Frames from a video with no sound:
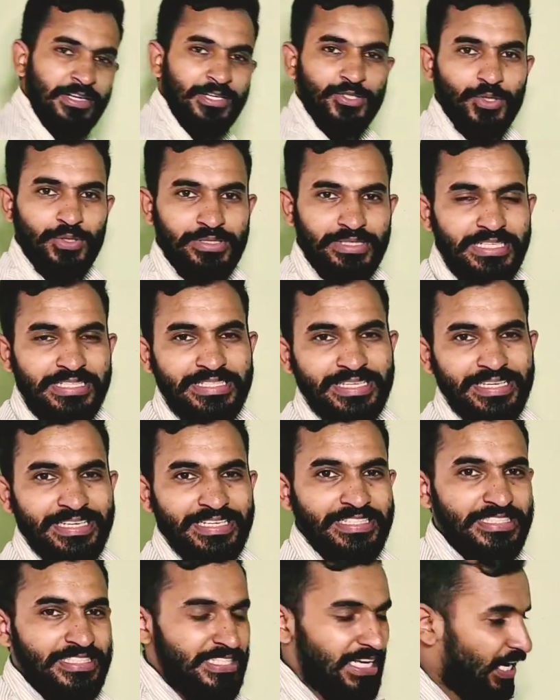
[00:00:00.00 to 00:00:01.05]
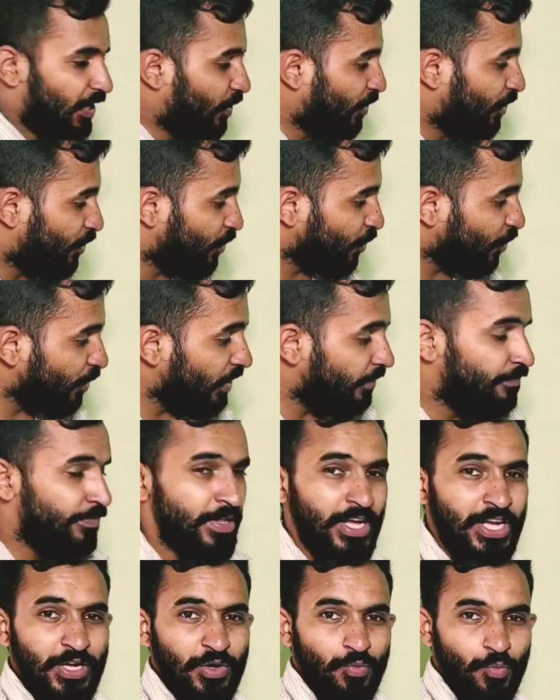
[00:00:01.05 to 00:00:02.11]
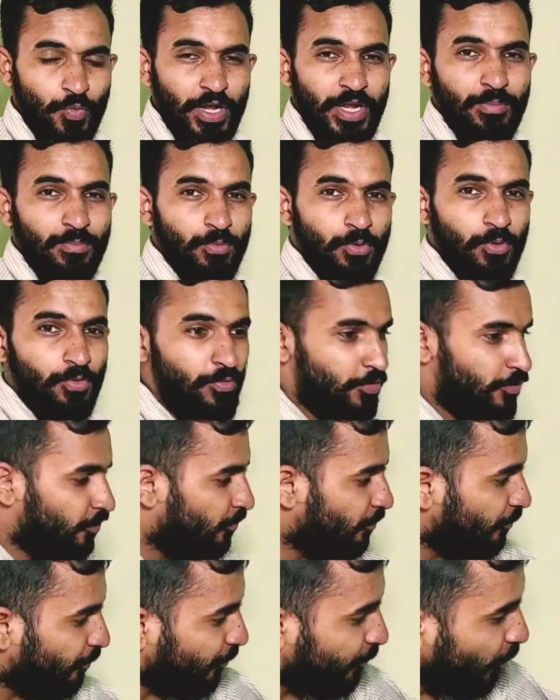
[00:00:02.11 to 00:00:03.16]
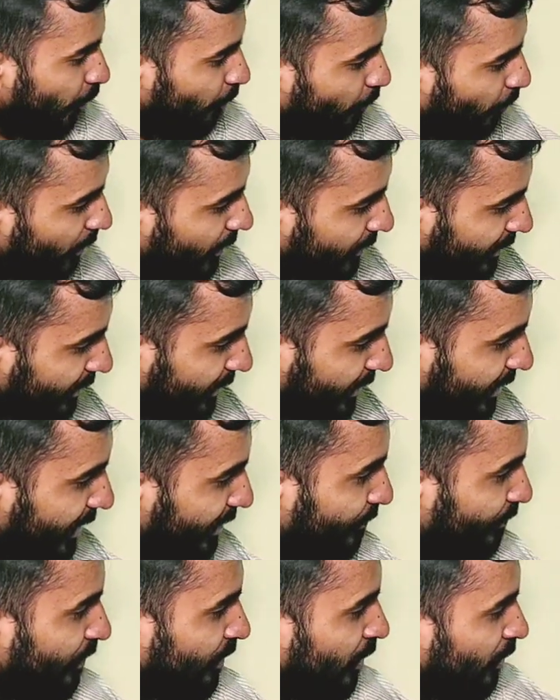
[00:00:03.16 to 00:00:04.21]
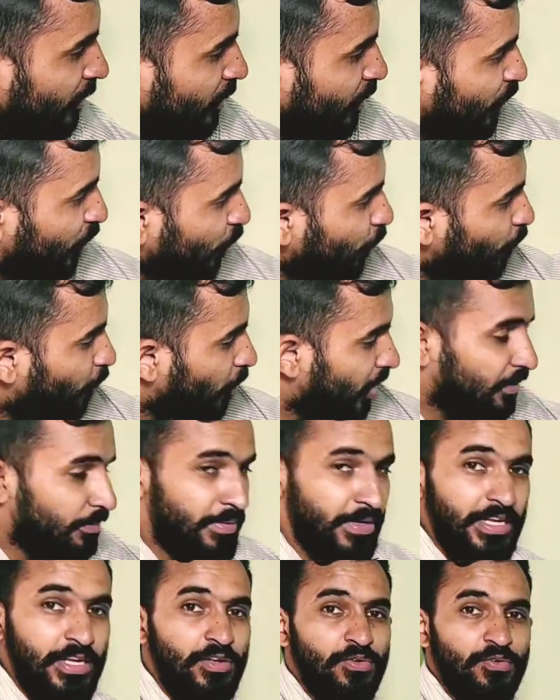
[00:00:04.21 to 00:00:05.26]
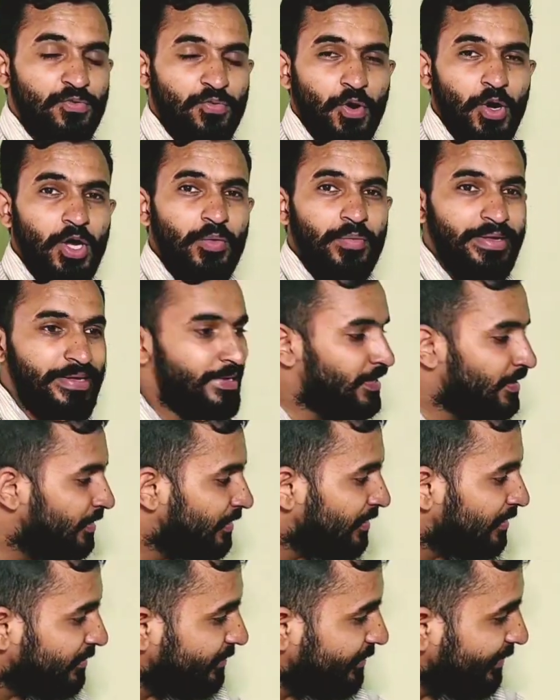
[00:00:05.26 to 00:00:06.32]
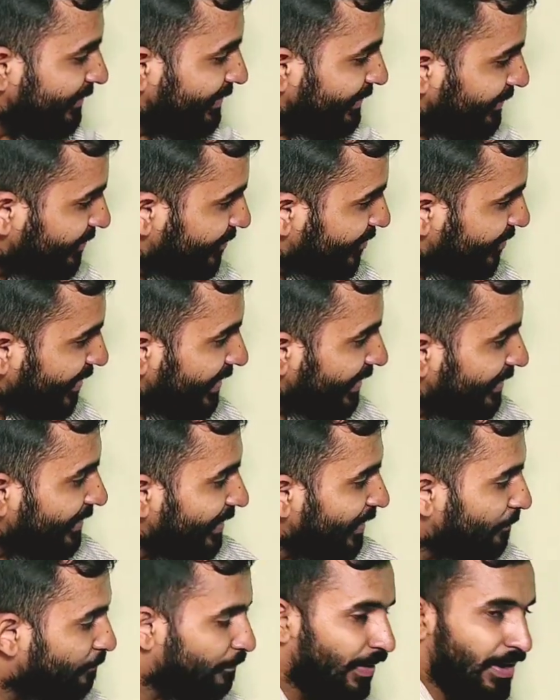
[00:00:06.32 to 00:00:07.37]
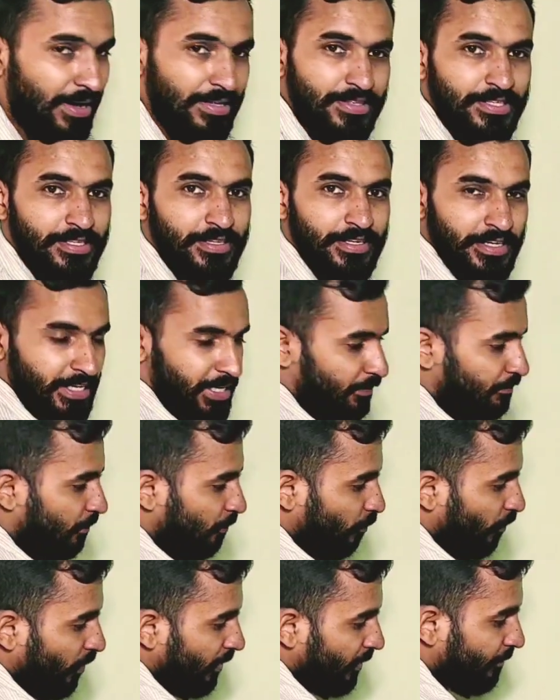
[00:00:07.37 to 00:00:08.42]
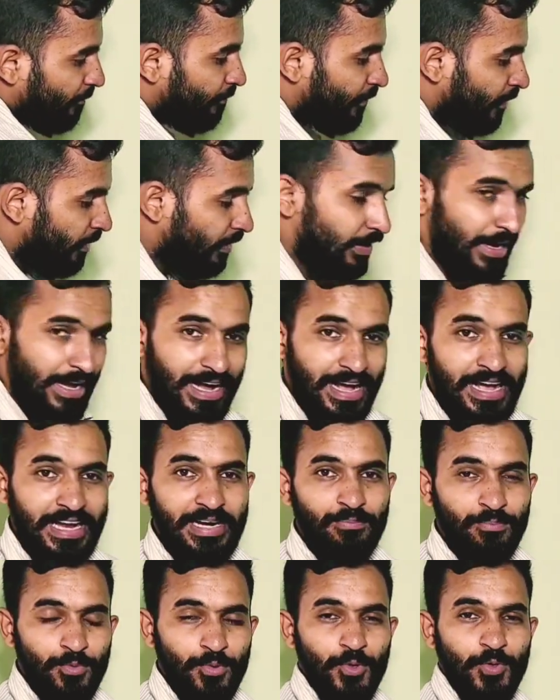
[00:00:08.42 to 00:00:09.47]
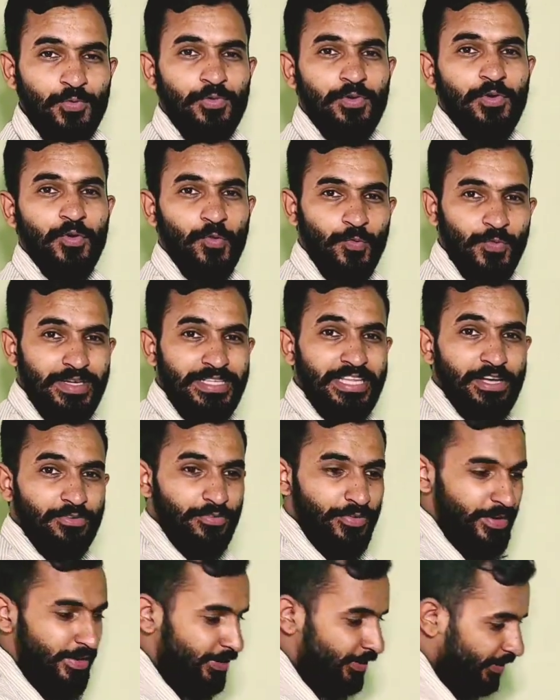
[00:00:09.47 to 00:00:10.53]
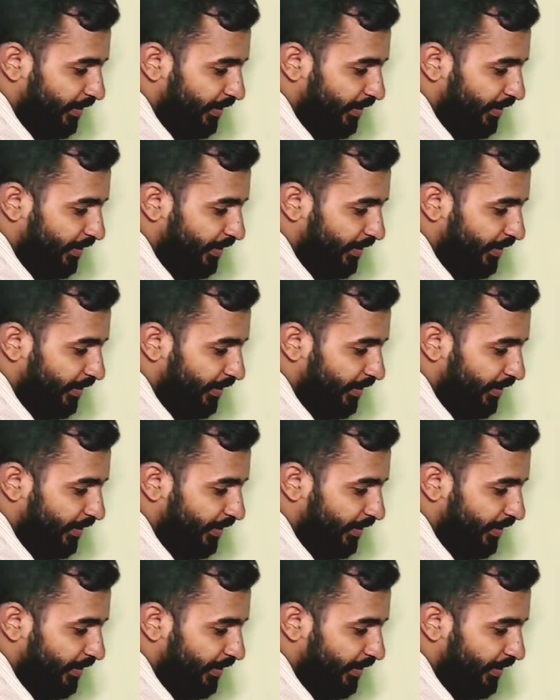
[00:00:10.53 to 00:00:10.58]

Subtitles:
so in this case our tool will move from point A to point B following the straight line path number 1 and move with the feed